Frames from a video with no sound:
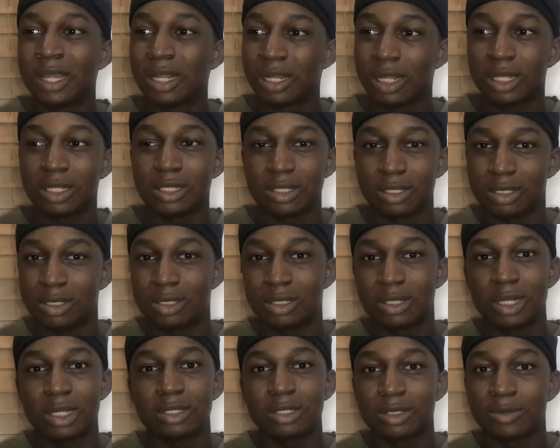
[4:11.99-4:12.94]
that
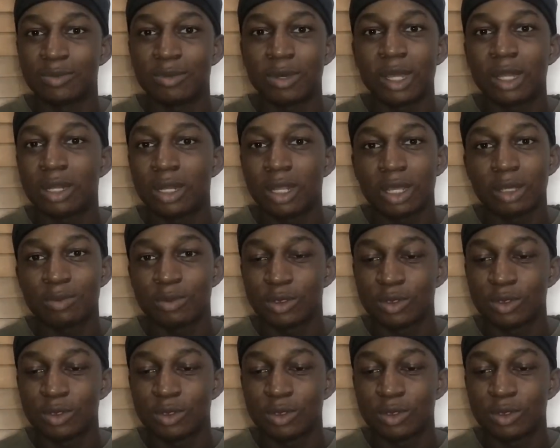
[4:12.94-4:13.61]
is mad, like,